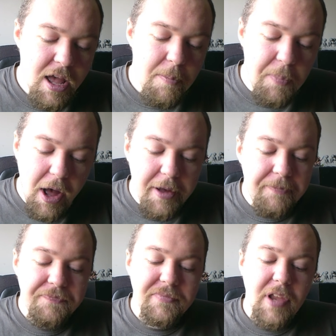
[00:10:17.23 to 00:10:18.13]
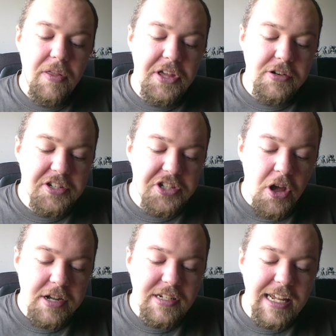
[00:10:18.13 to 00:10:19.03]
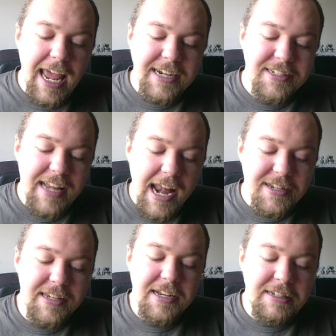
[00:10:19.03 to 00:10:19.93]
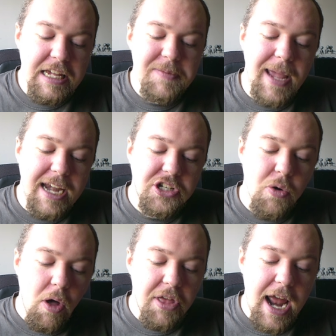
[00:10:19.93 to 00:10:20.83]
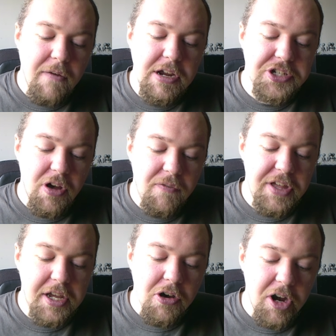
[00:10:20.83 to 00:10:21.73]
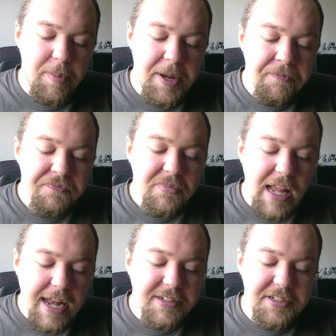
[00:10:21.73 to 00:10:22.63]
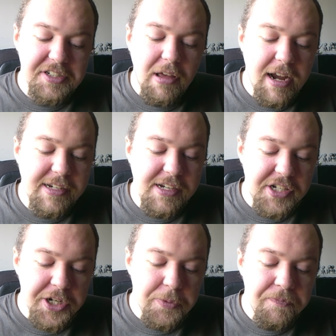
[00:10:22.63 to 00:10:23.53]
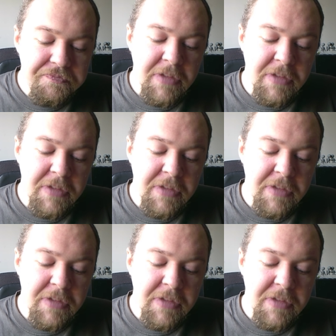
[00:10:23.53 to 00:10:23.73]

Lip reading: But the uncertainty extends deep into other areas of the economy and society too.